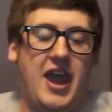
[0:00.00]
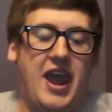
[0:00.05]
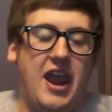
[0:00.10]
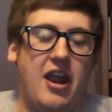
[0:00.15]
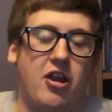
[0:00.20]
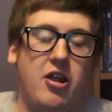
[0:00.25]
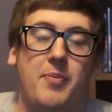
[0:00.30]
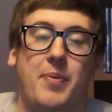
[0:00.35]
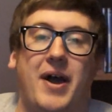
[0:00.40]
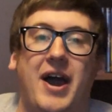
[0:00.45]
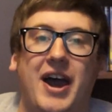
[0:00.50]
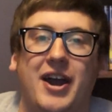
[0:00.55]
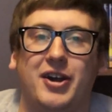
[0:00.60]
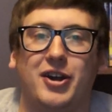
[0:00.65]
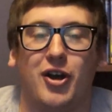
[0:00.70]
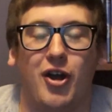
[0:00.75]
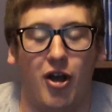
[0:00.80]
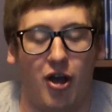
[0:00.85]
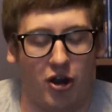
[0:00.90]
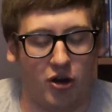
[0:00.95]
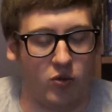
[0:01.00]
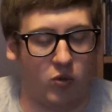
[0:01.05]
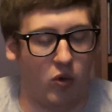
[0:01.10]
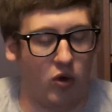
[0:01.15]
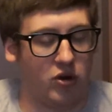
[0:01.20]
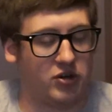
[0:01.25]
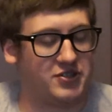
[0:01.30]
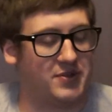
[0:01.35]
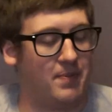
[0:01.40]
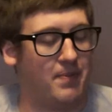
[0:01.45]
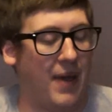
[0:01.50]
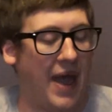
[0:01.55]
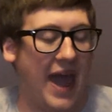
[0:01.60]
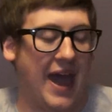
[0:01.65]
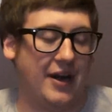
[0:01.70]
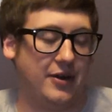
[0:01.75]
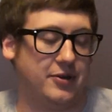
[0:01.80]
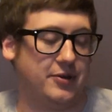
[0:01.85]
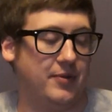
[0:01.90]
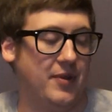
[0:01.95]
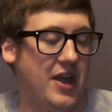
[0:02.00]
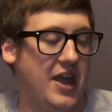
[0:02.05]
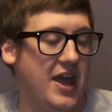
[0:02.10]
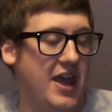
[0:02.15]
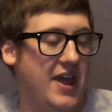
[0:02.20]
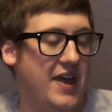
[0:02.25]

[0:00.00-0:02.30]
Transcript: Harry Potter Hogwarts Battle.